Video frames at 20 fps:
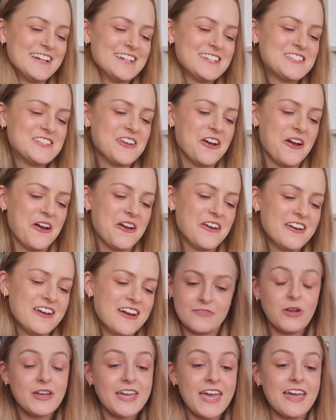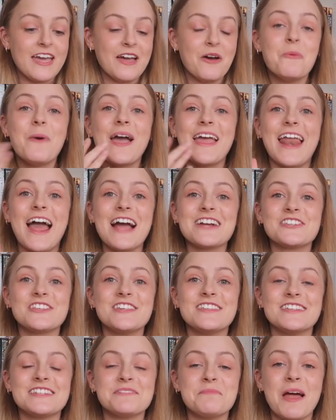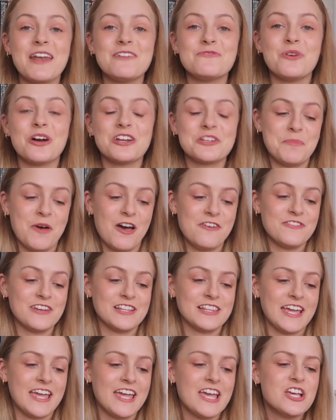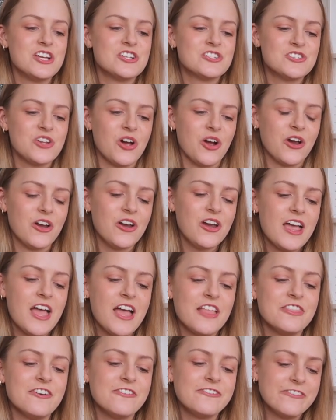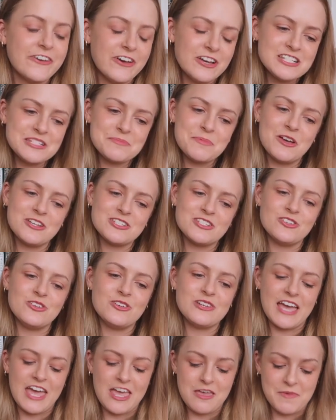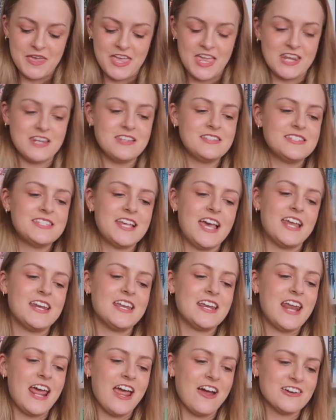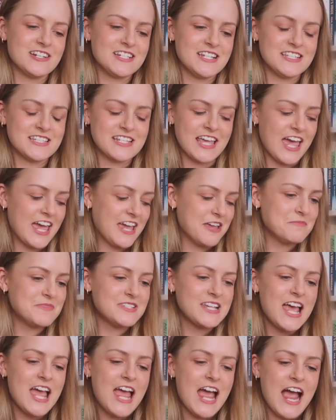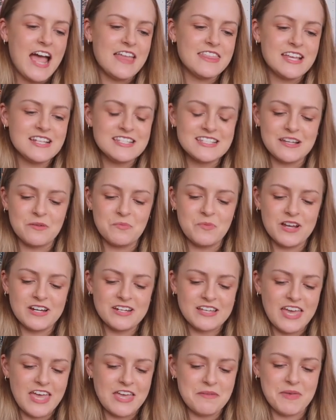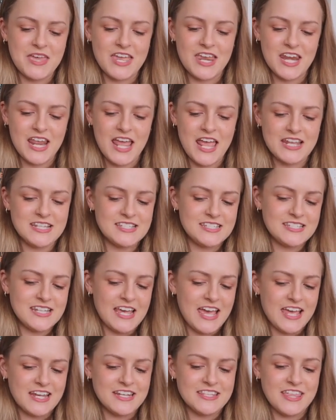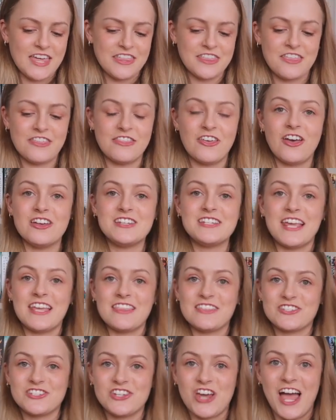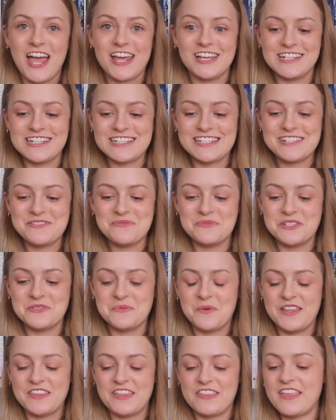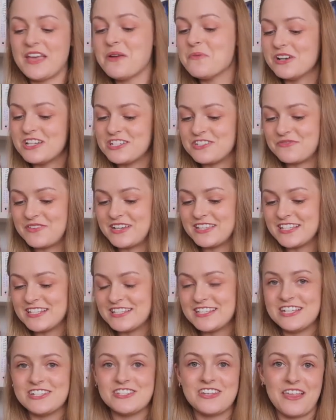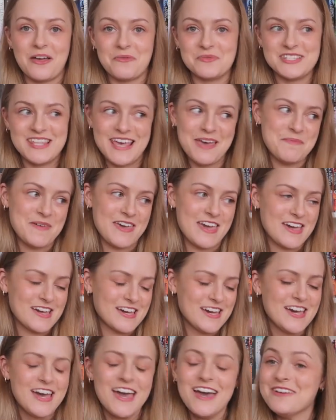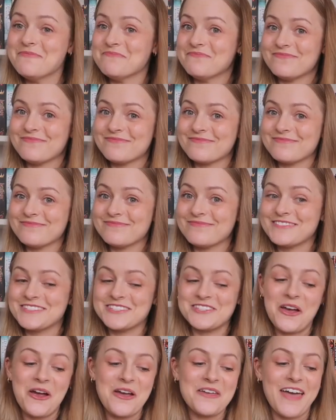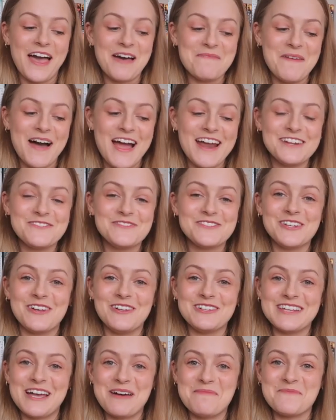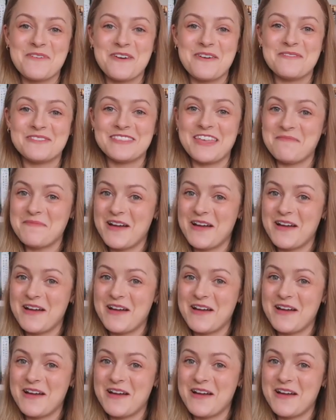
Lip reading: So, okay, wait, actually this might have worked perfectly. So the first person who came in said Inheritance Games, and then someone came in and said that the 13th Child was one that they wanted to read this year, so that was their pick. So that might have solved our problem.